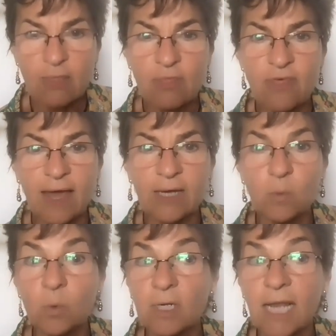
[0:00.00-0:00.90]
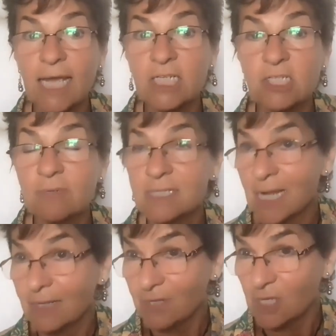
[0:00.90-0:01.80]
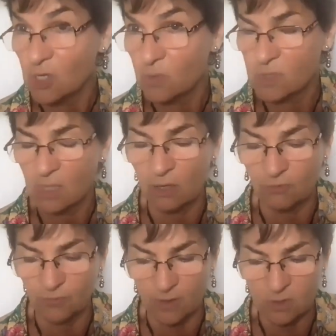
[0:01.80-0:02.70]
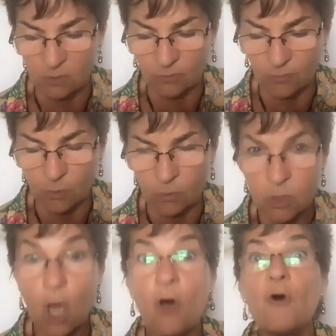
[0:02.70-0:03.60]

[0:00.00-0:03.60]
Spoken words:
that would like to extend the use of fossil fuels